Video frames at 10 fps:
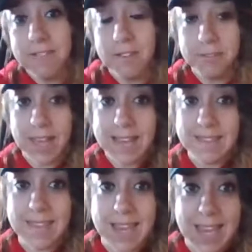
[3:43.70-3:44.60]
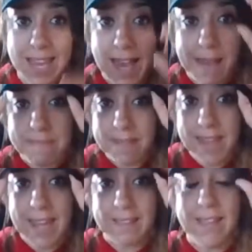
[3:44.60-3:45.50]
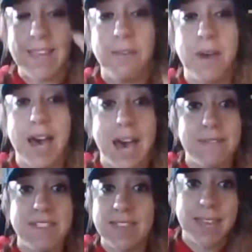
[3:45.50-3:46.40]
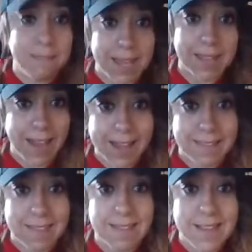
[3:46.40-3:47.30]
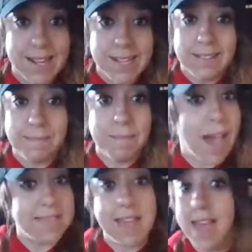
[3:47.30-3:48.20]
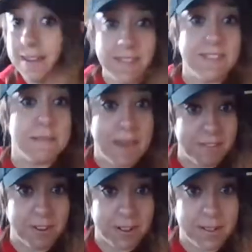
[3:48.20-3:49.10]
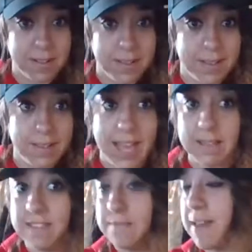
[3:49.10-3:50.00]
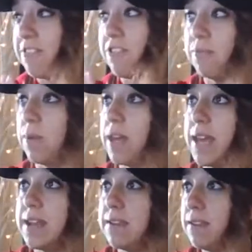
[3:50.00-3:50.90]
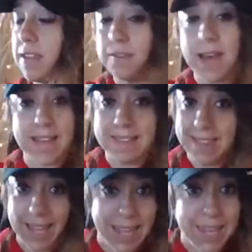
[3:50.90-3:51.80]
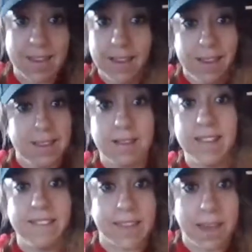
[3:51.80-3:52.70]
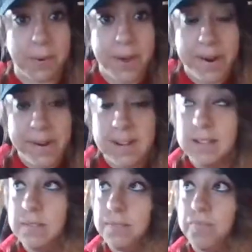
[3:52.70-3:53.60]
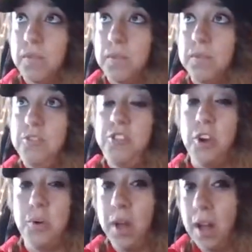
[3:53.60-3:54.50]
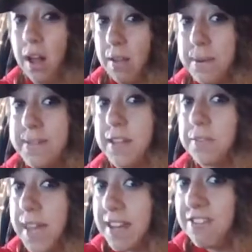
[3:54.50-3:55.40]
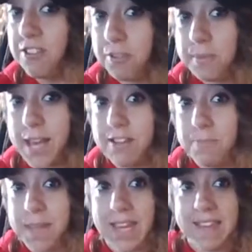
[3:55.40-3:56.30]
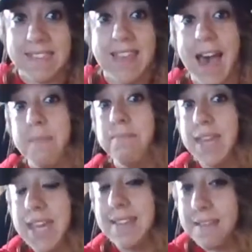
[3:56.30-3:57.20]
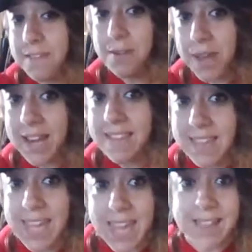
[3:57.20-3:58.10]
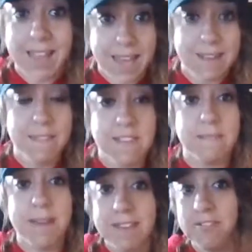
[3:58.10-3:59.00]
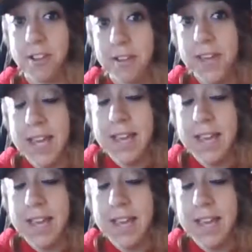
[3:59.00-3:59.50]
So let's say, hypothetically, you have a C in my class at the end of the semester. Like semester 1, you got a C, you're good to go. Don't harp on the grade too much, because that means if you got a C at the end of the semester,